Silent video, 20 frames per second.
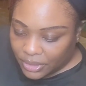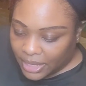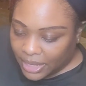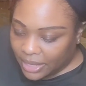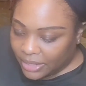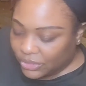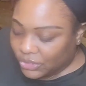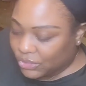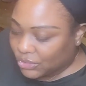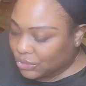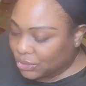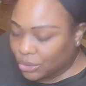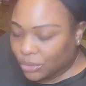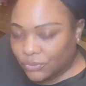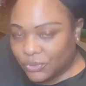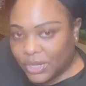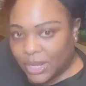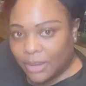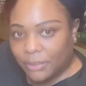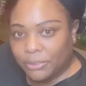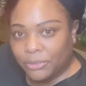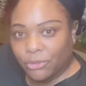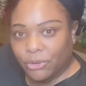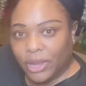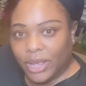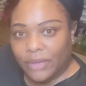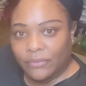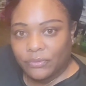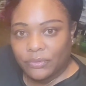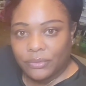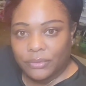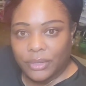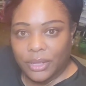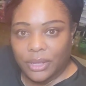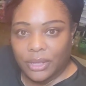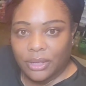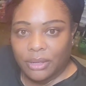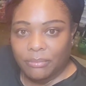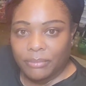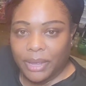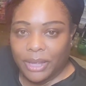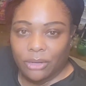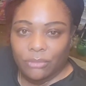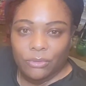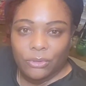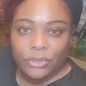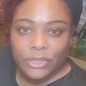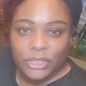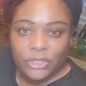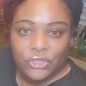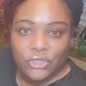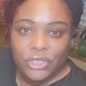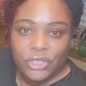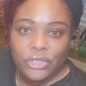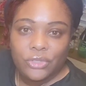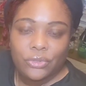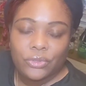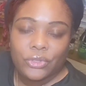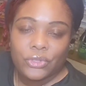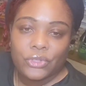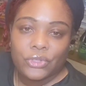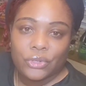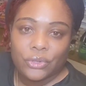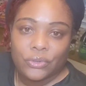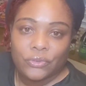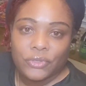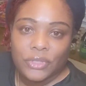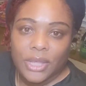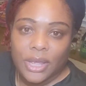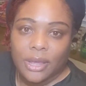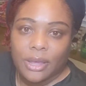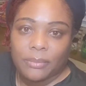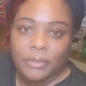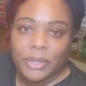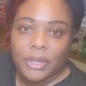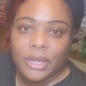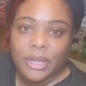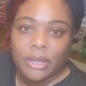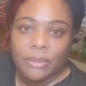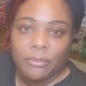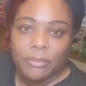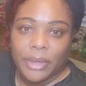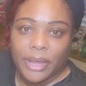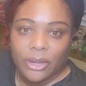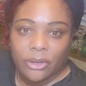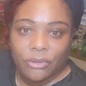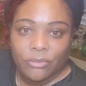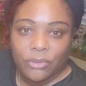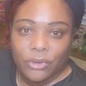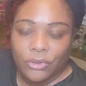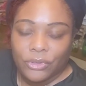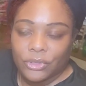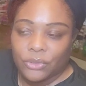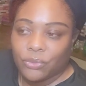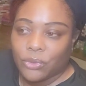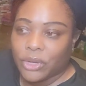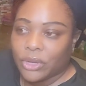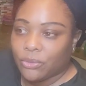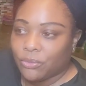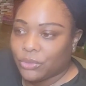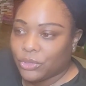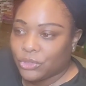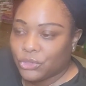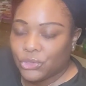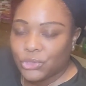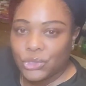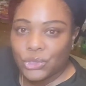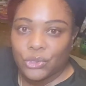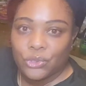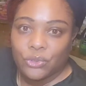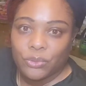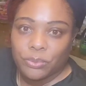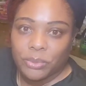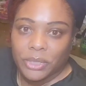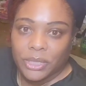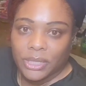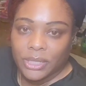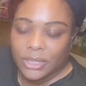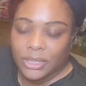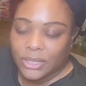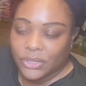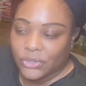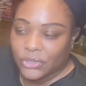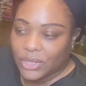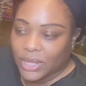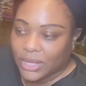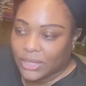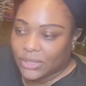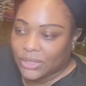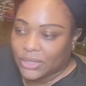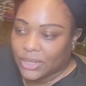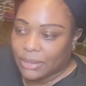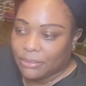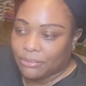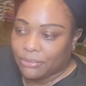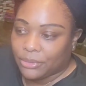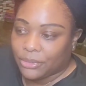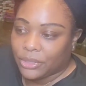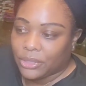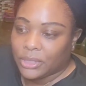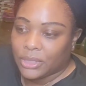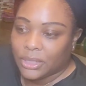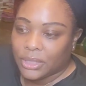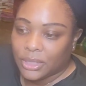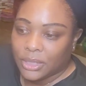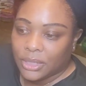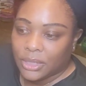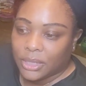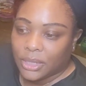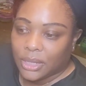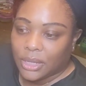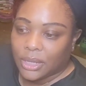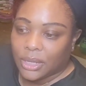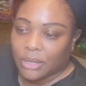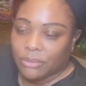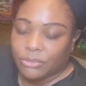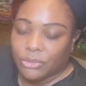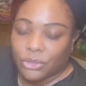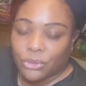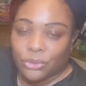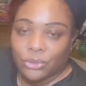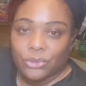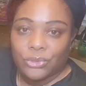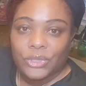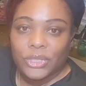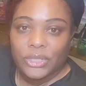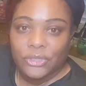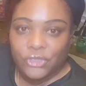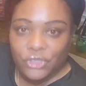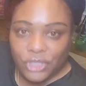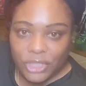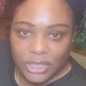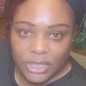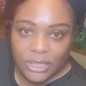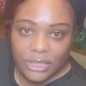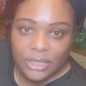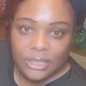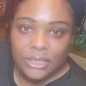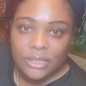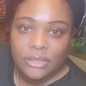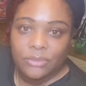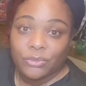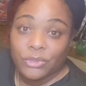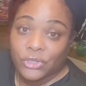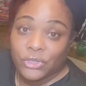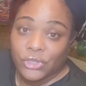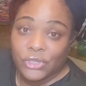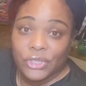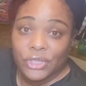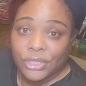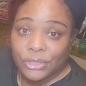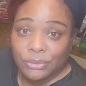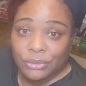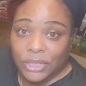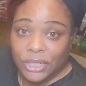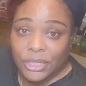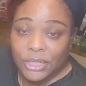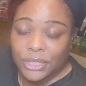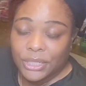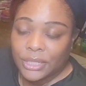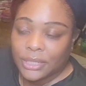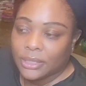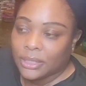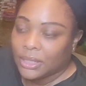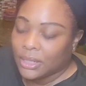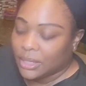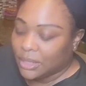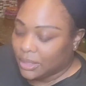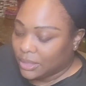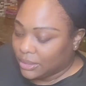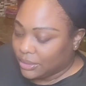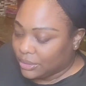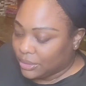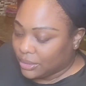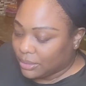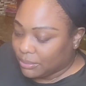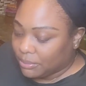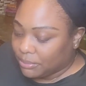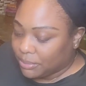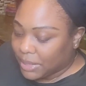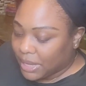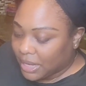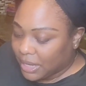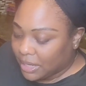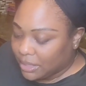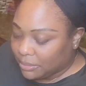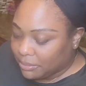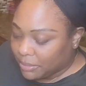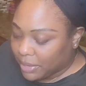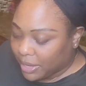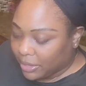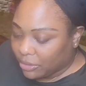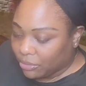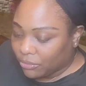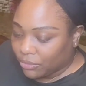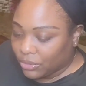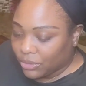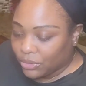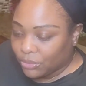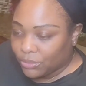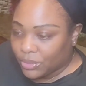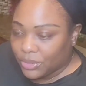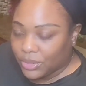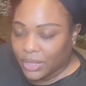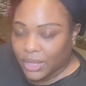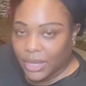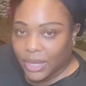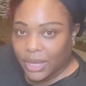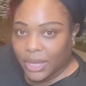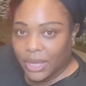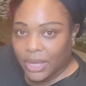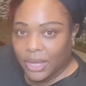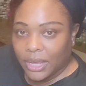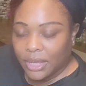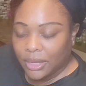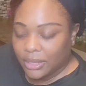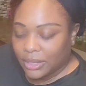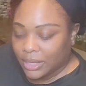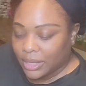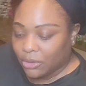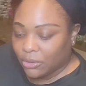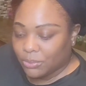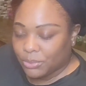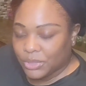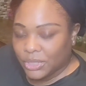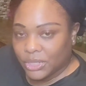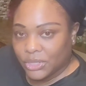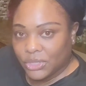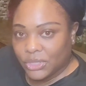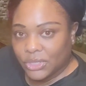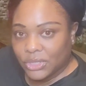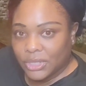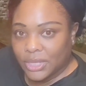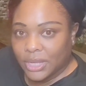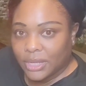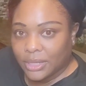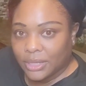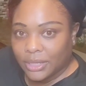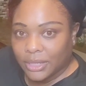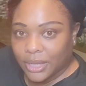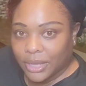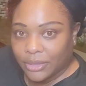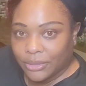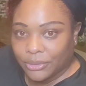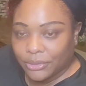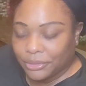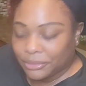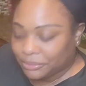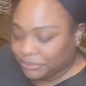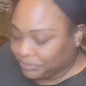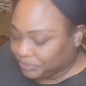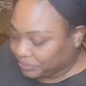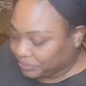that stovetop Kraft macaroni and cheese, or the stovetop macaroni where when you scoop it, it's like separate noodles and cheese, which is still good, the baked macaroni with the egg helps it to stay together.